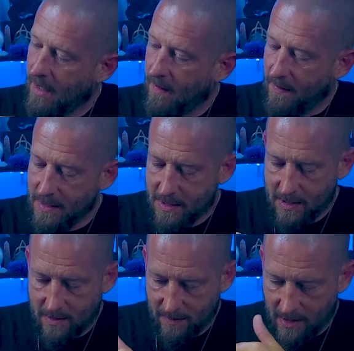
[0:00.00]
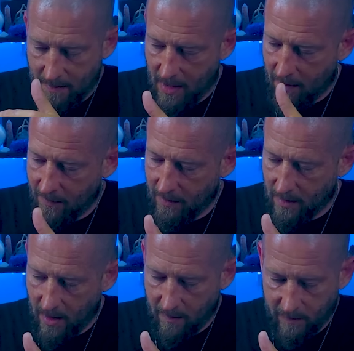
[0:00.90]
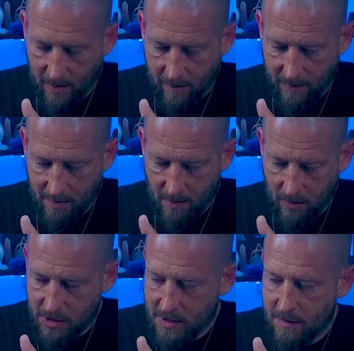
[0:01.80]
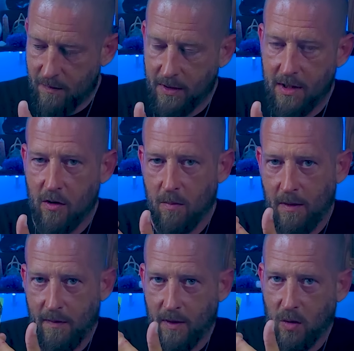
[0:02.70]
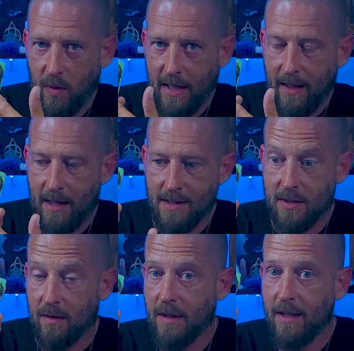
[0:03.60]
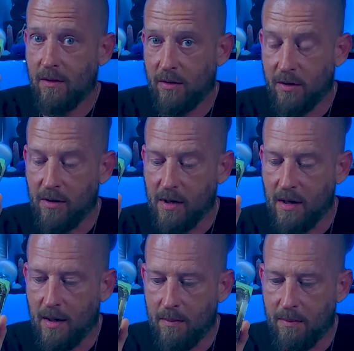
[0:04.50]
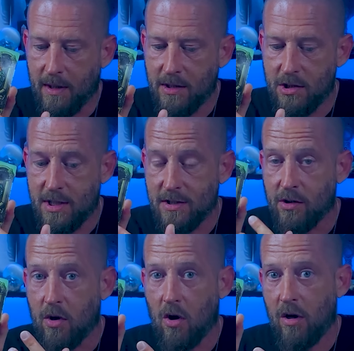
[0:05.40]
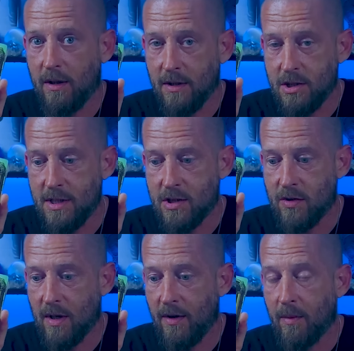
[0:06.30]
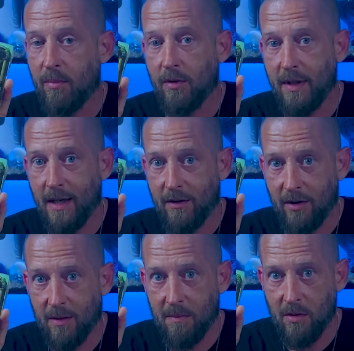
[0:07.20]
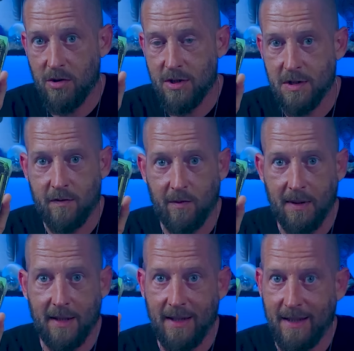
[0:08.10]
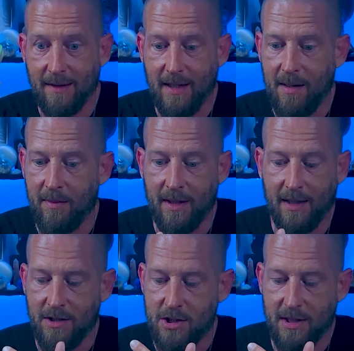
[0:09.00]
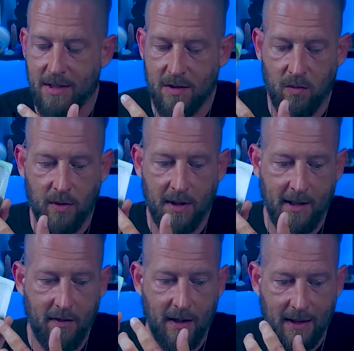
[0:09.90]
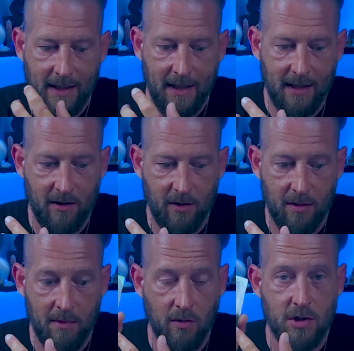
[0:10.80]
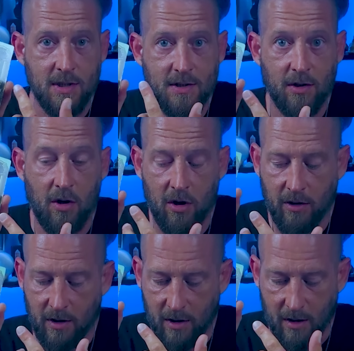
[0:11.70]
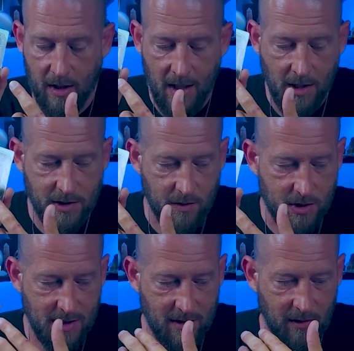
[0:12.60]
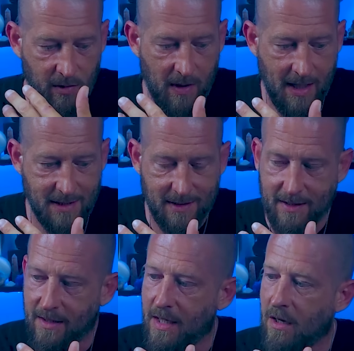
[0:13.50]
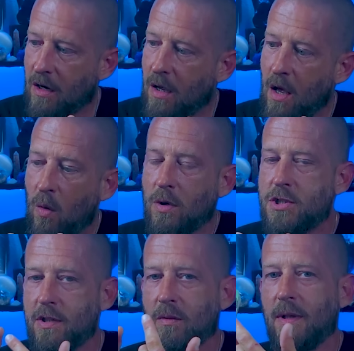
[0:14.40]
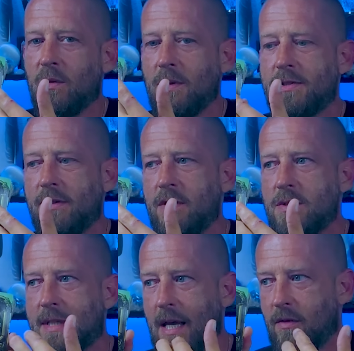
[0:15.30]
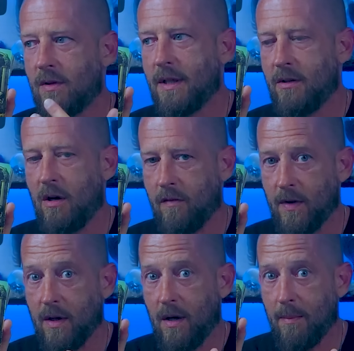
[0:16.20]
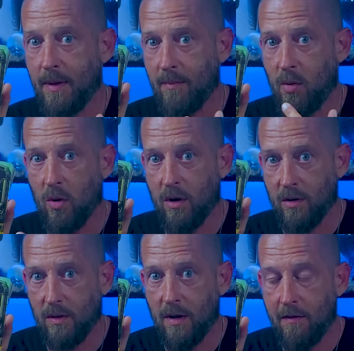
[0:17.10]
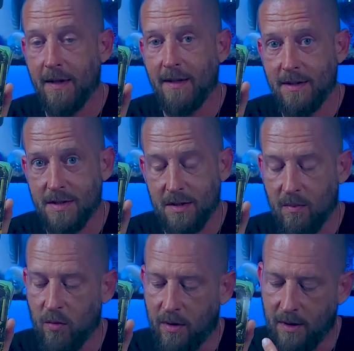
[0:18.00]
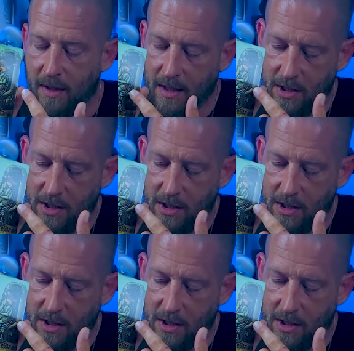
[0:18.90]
This is them having a lot of love and emotions for you, but the Queen has a lid on her cup because she's guarded. She's trying to protect her emotions from getting contaminated. She doesn't want anything to get in her emotions and hurt her, so she's a little hesitant here. What she really wants to do is take the lid off the cup and pour her love into someone.